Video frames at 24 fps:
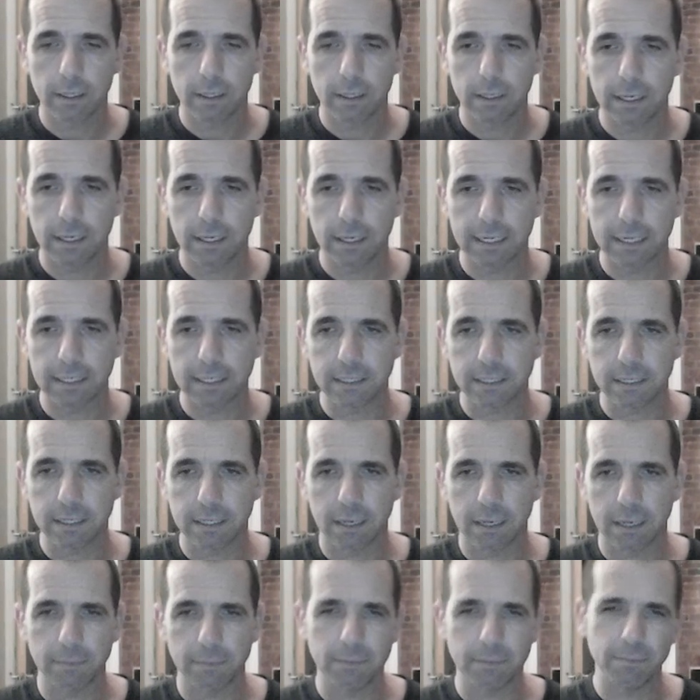And
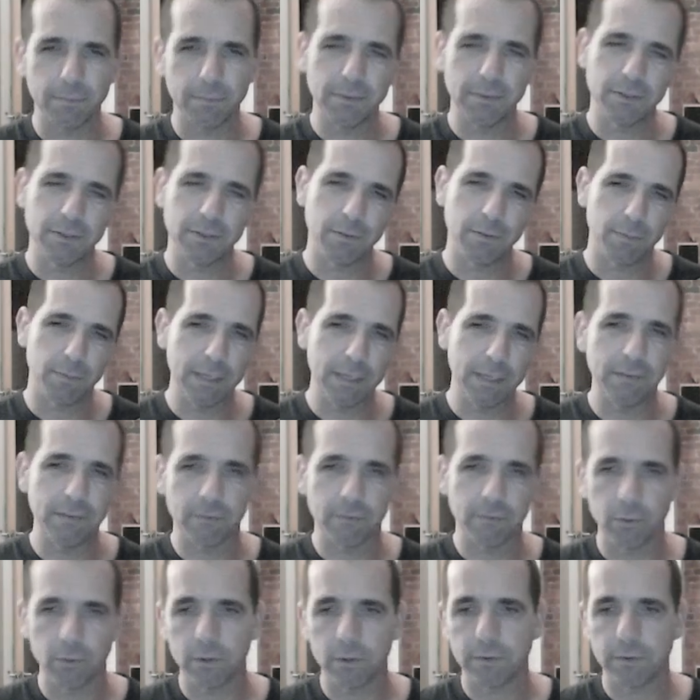we've sort of been
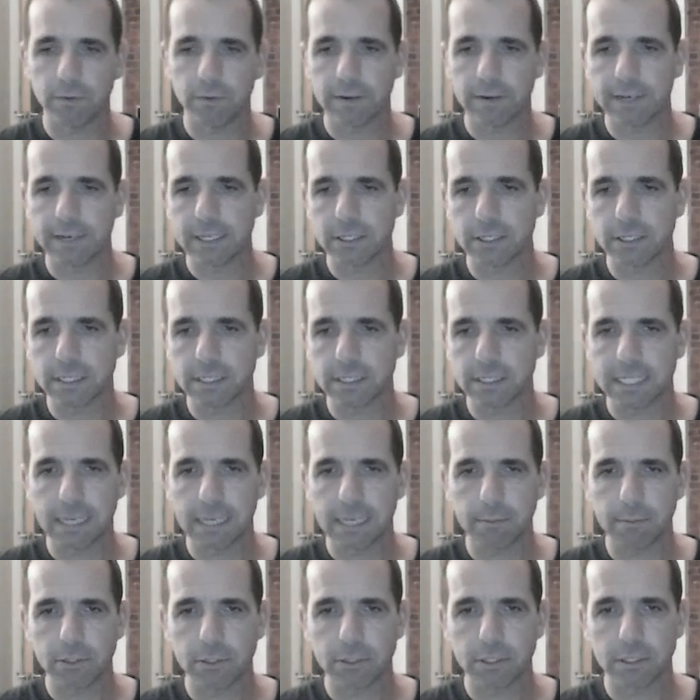through all the variations here,
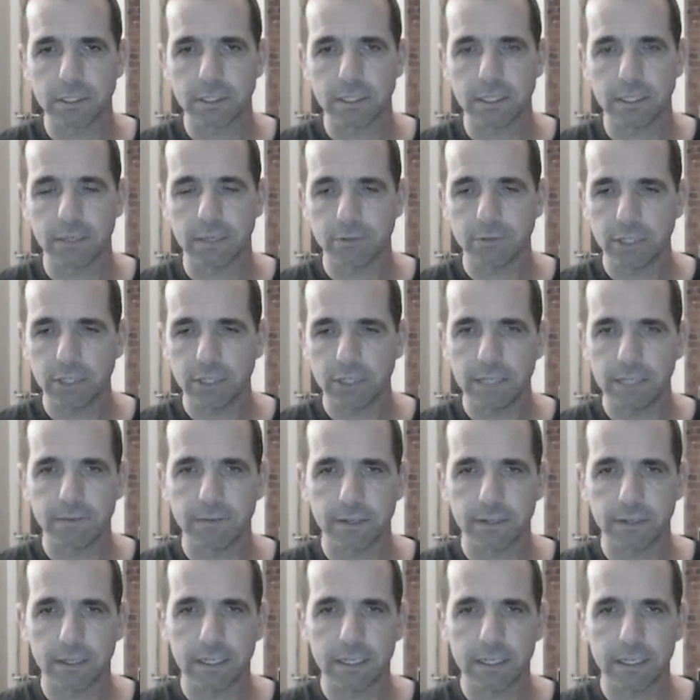but just,
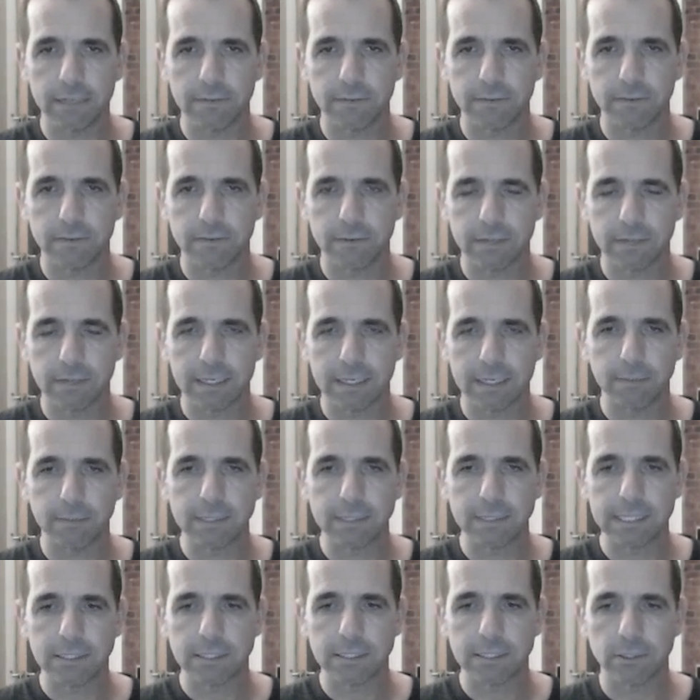g5, then we
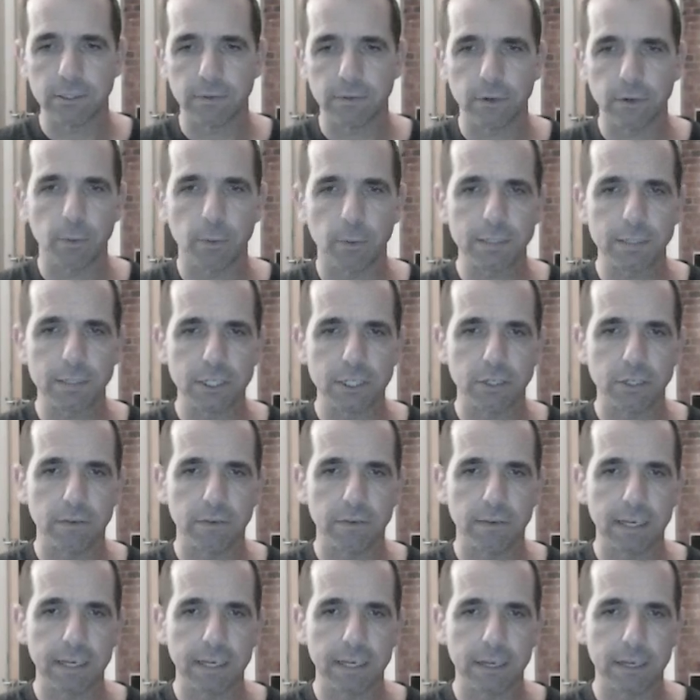see a sort of an opposition
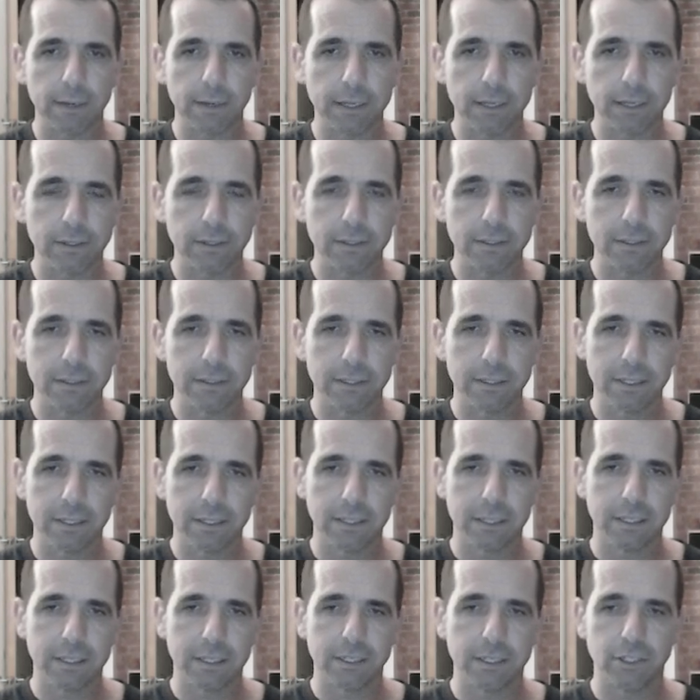thing going on.
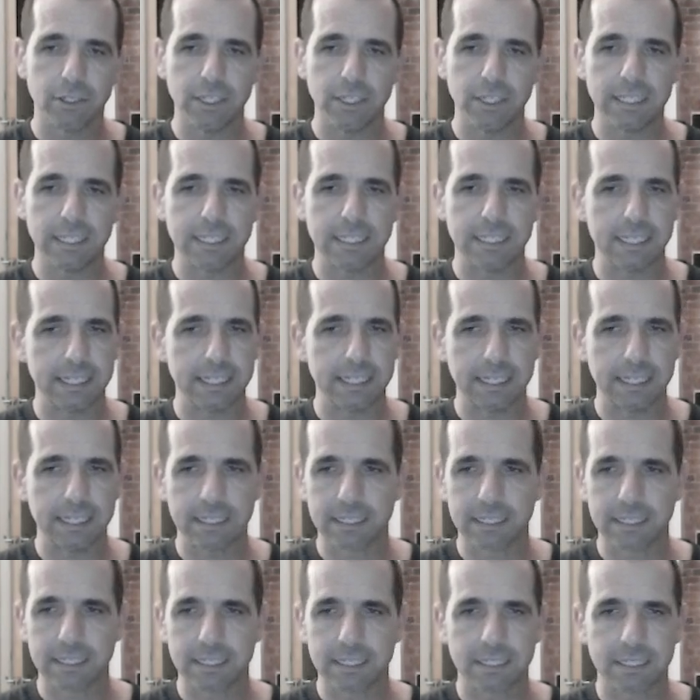
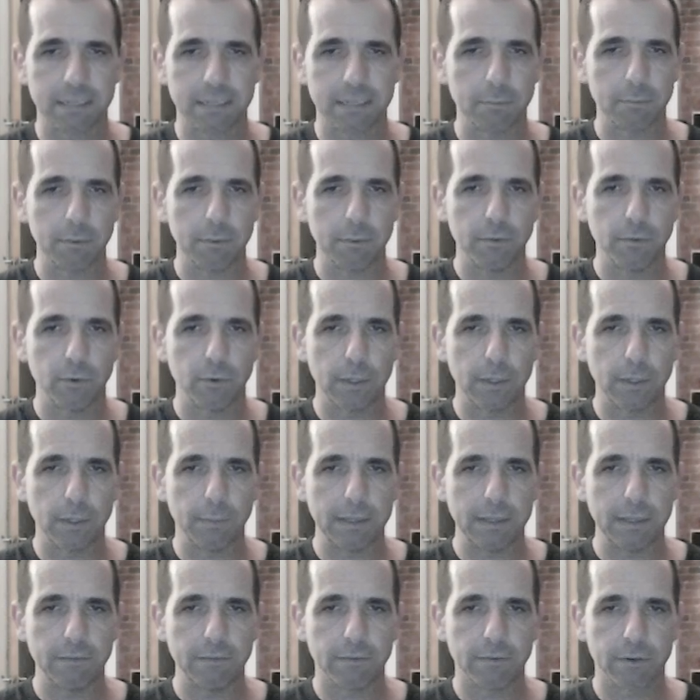g6, and we've already
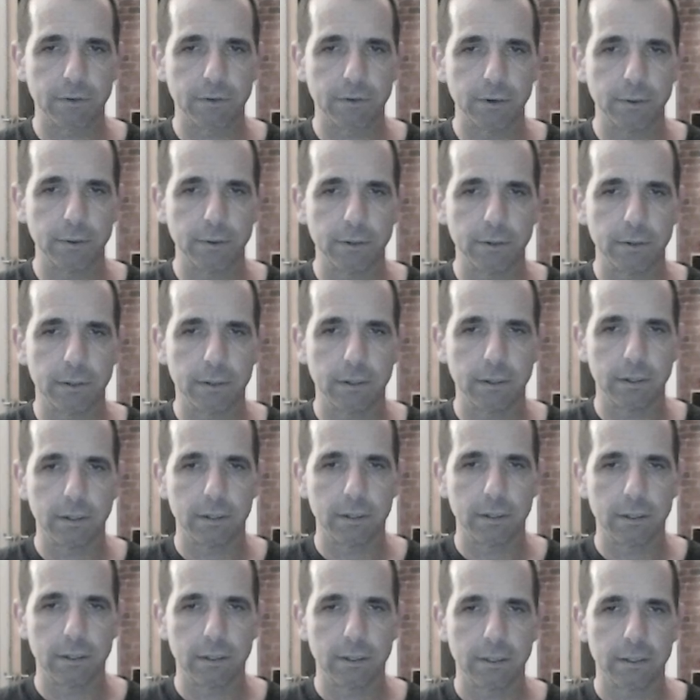been through
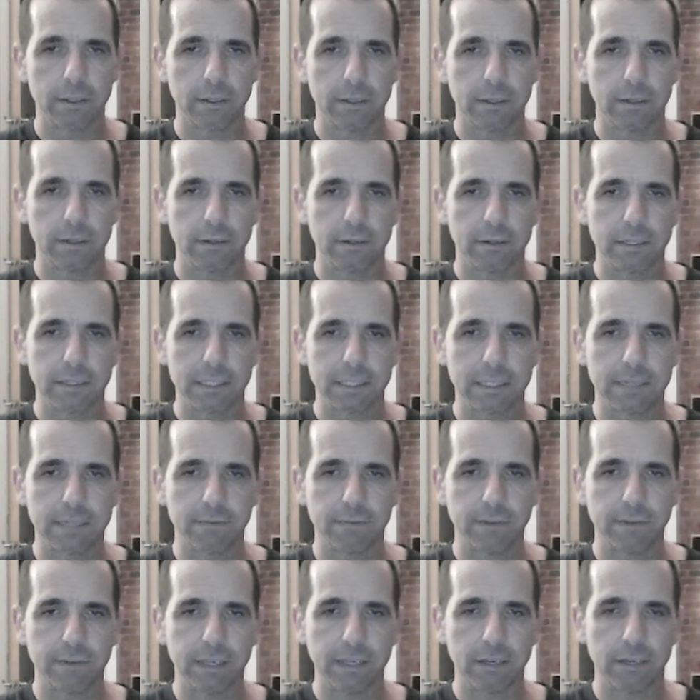
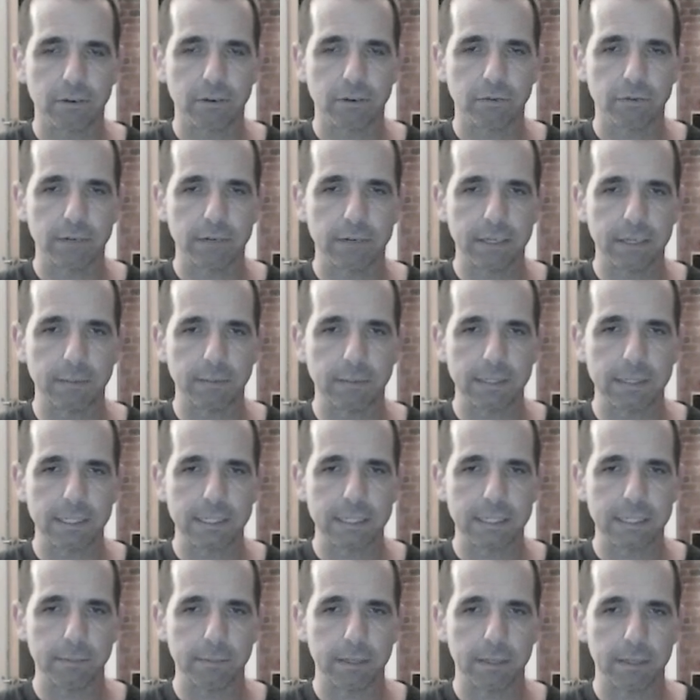something incredibly
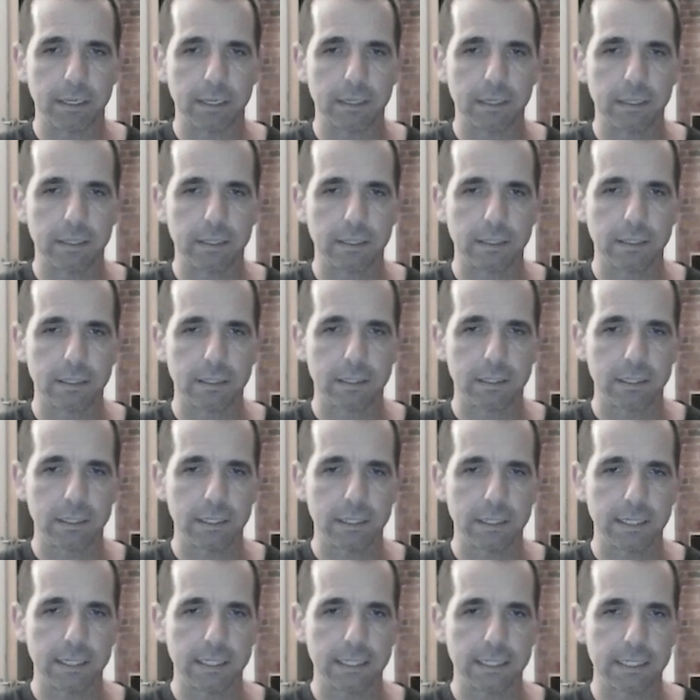similar to
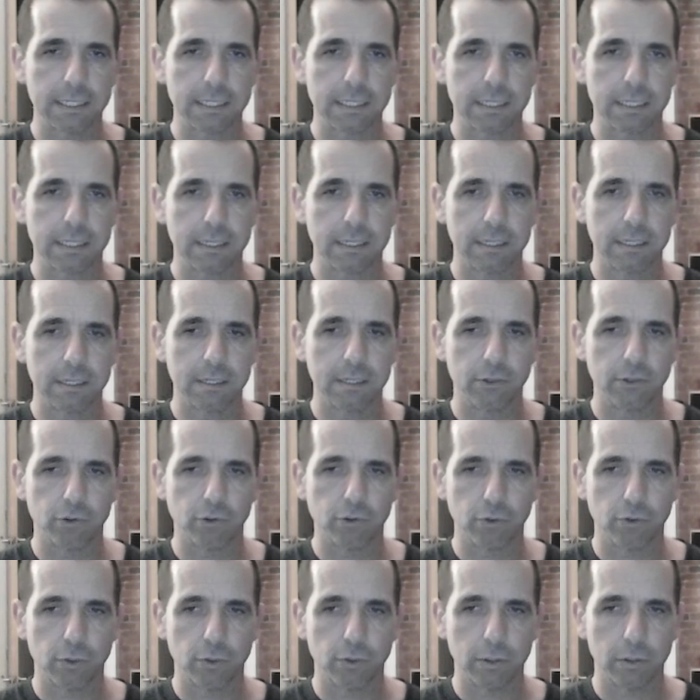this.
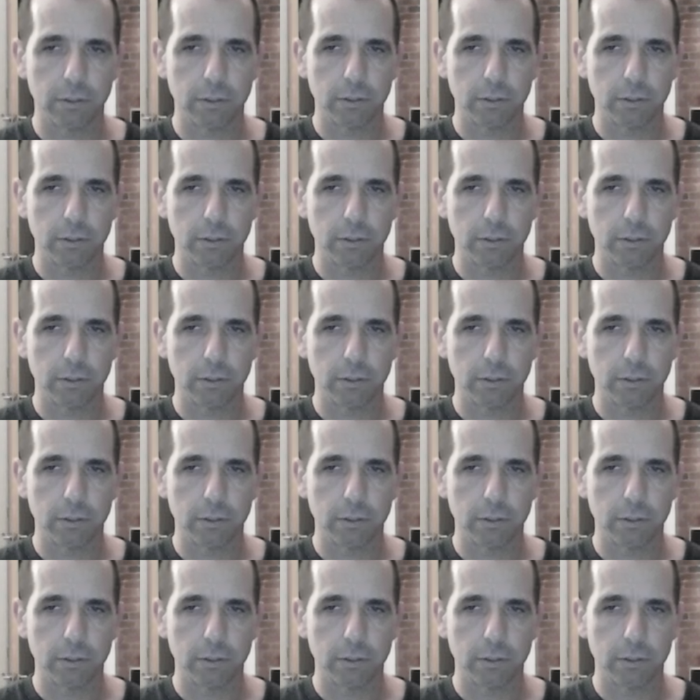Draw.